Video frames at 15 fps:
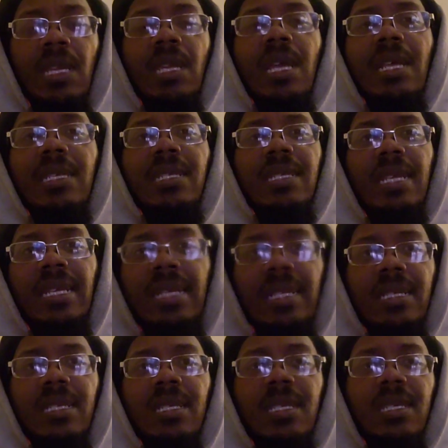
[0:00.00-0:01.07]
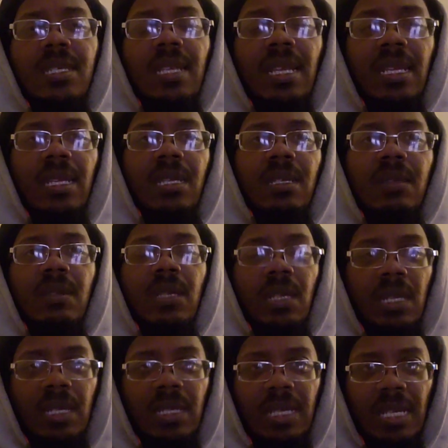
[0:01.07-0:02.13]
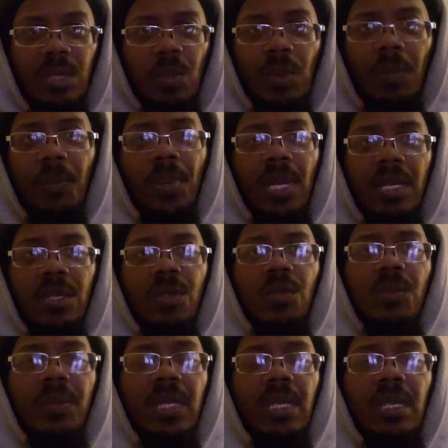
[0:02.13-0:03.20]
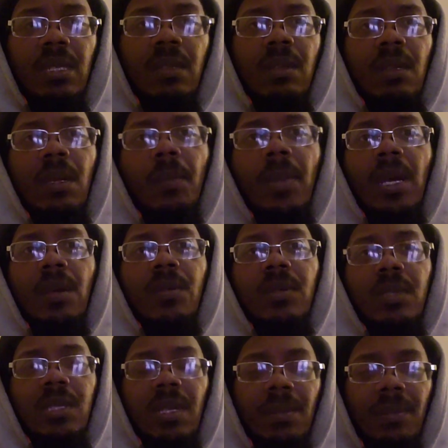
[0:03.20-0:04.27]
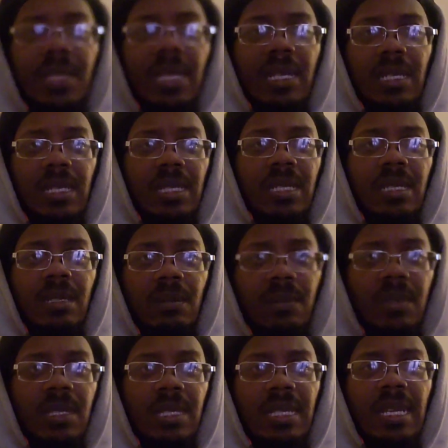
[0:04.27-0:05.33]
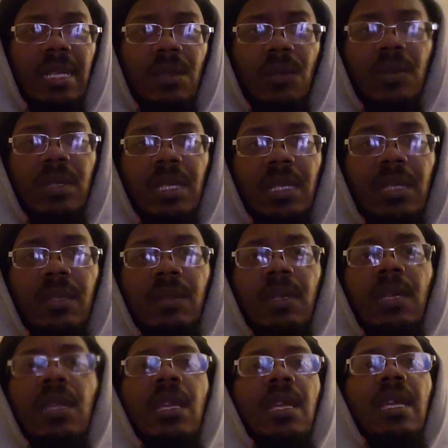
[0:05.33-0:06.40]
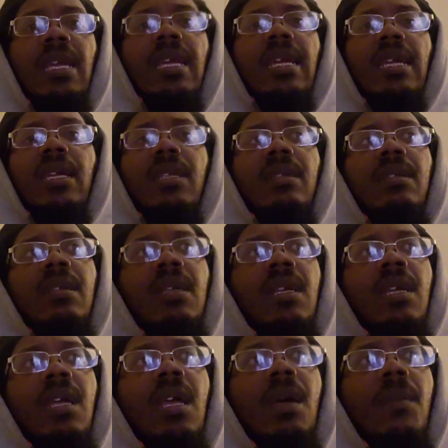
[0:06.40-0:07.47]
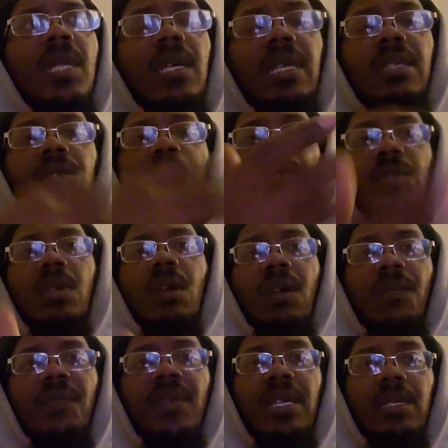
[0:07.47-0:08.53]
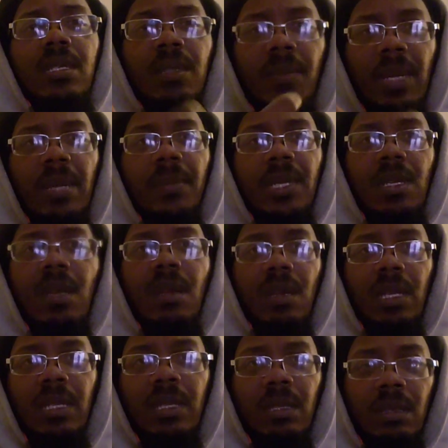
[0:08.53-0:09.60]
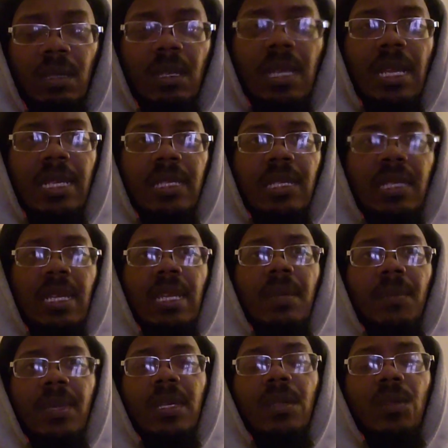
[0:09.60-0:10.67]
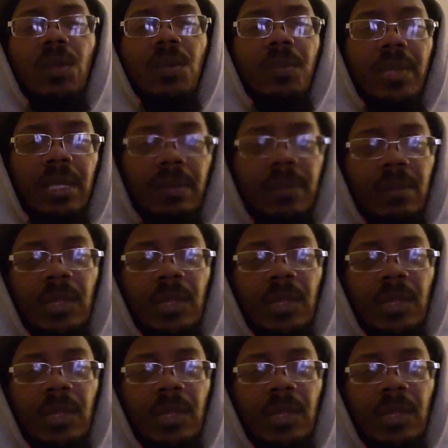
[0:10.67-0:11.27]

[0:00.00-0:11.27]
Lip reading: I say that to say that's what puzzled me about something that he said on there. And I'm looking to y'all vets that maybe y'all can educate me a little bit.